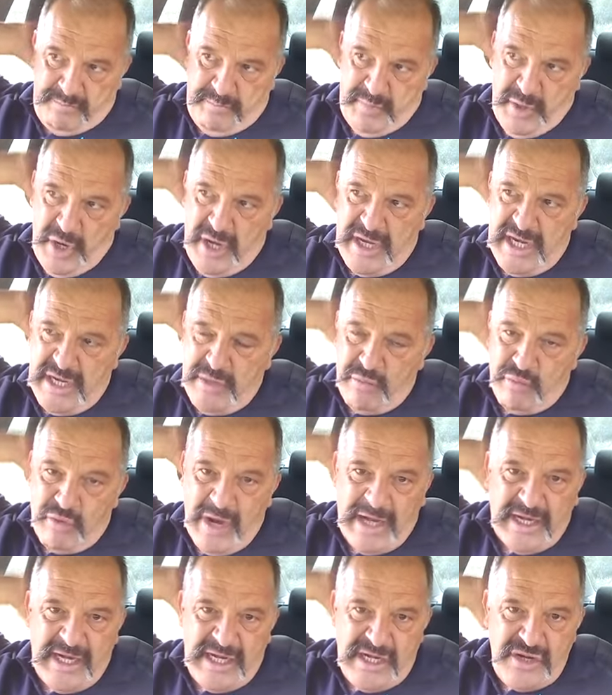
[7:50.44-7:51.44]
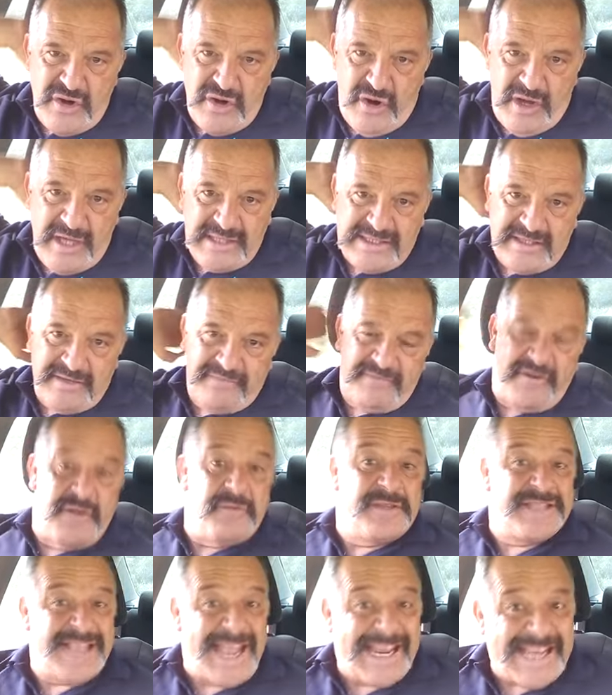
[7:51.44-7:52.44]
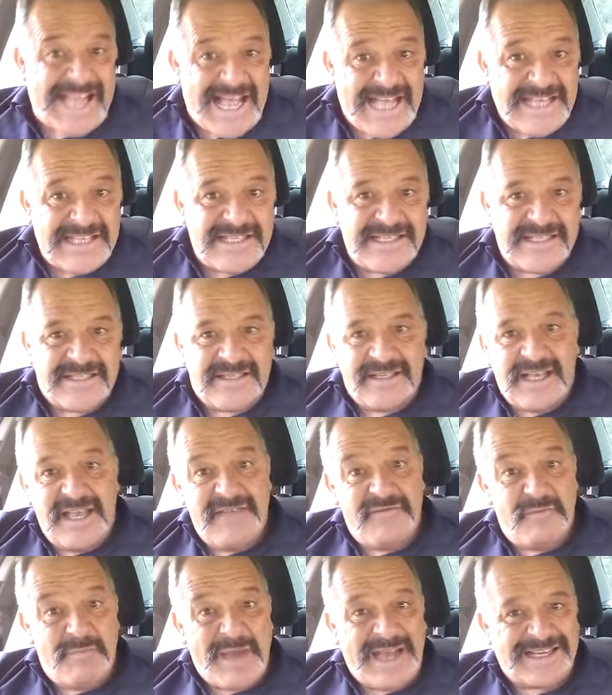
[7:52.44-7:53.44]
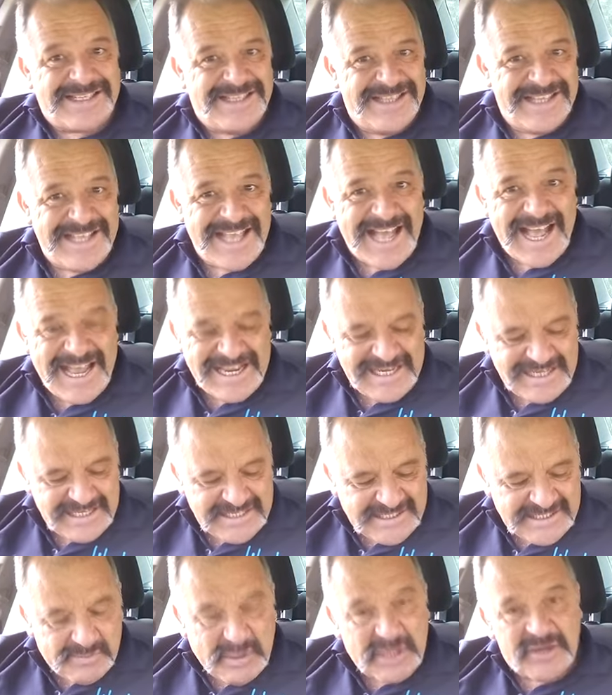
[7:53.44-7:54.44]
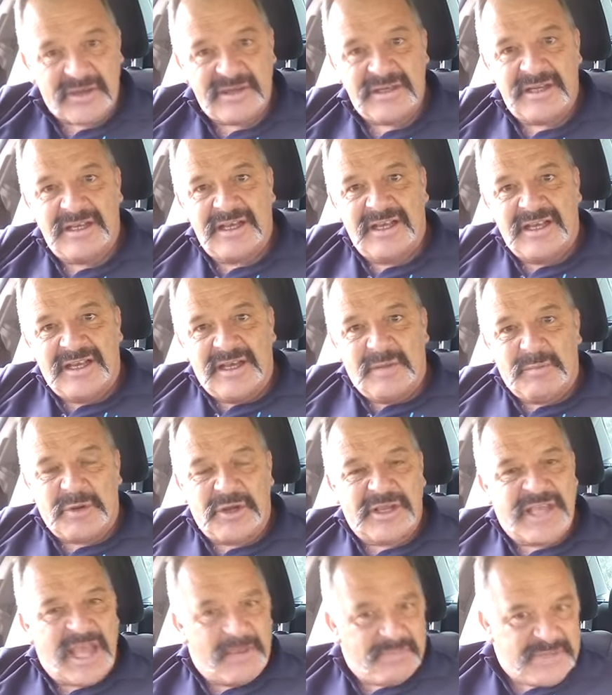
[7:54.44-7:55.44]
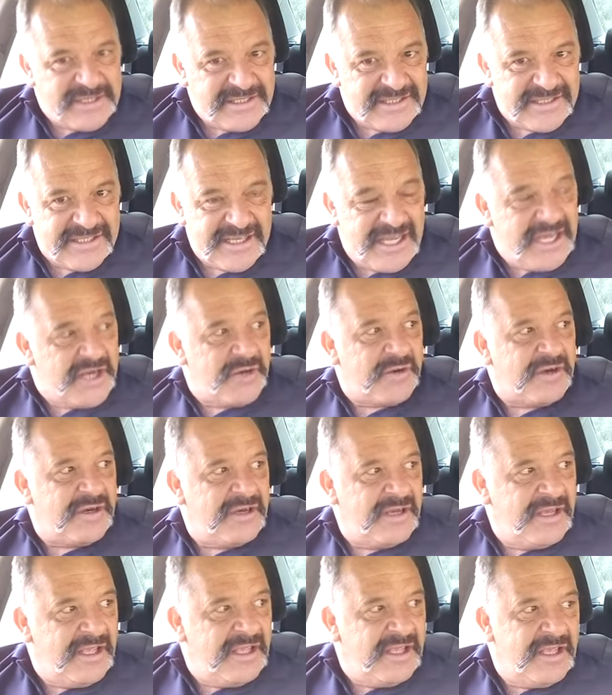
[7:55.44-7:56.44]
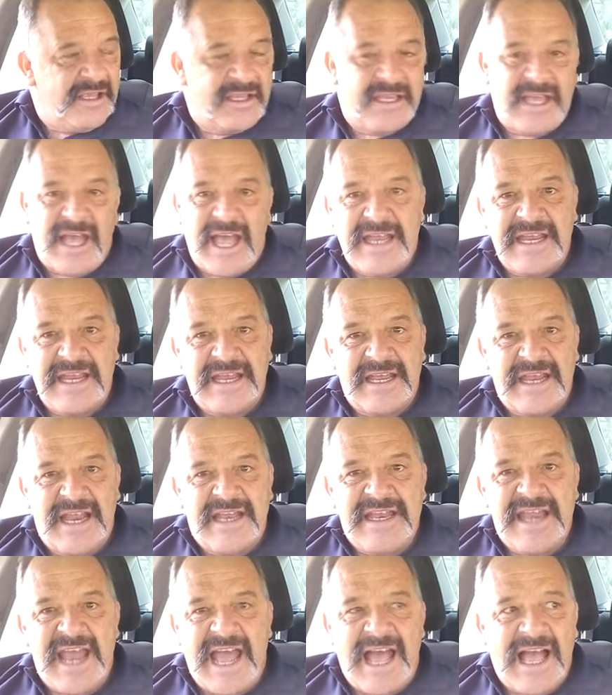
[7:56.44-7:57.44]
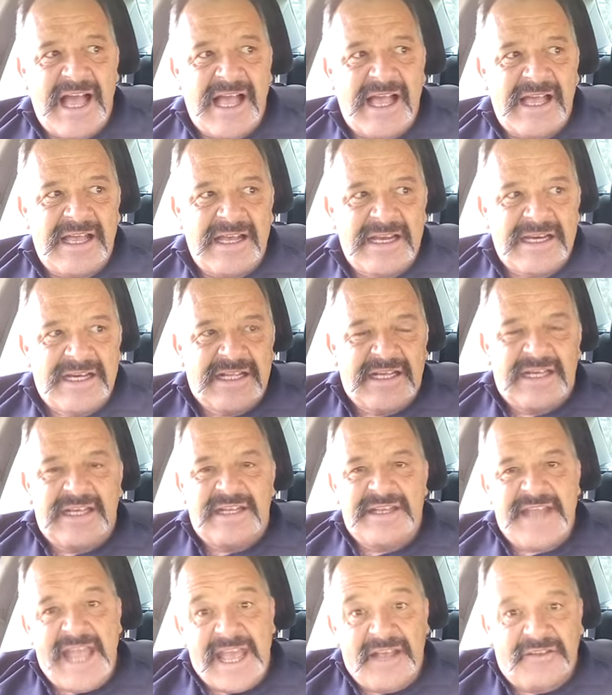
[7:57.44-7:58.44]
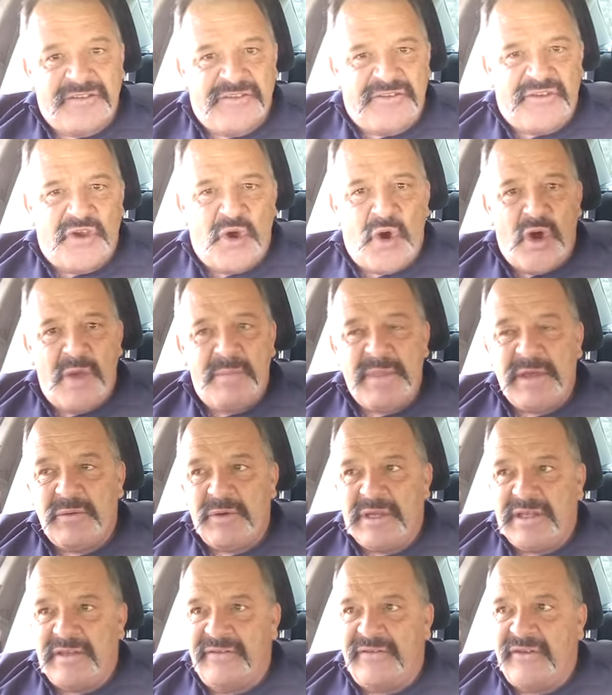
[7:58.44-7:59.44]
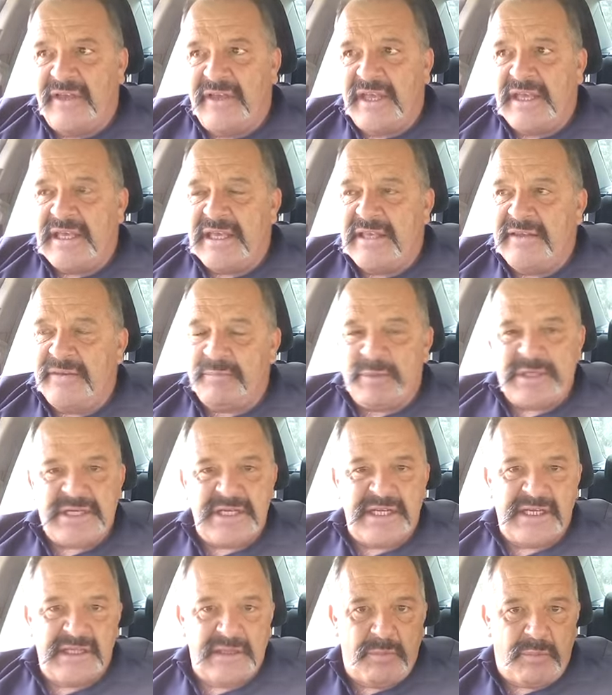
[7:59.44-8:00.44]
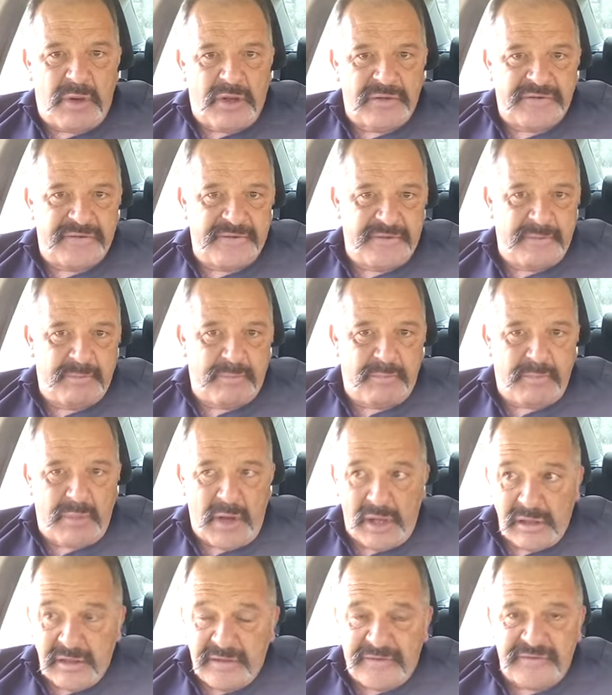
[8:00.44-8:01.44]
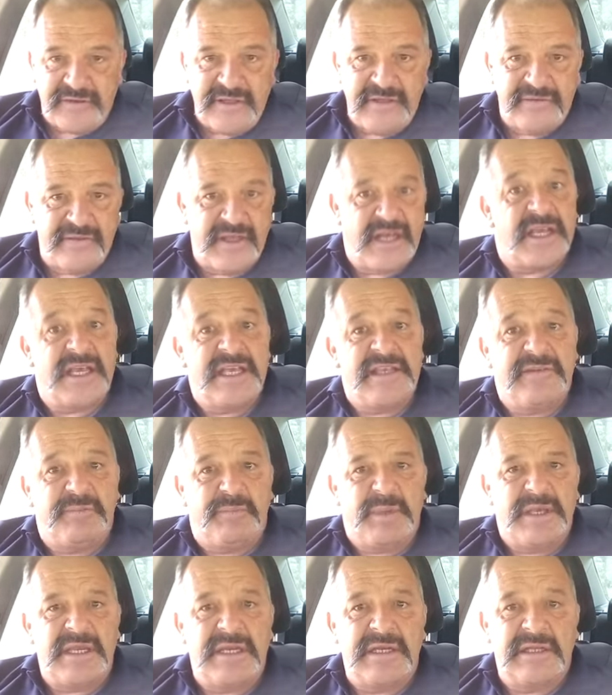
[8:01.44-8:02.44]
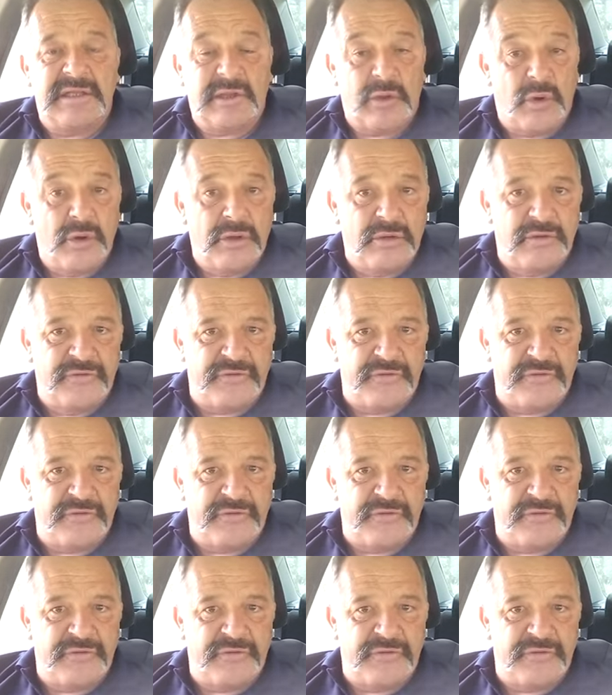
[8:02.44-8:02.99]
recognizer for decades, even back to the 80s, but I kept it secret, okay. And now's the time that we can see his particular policies that he's been loyal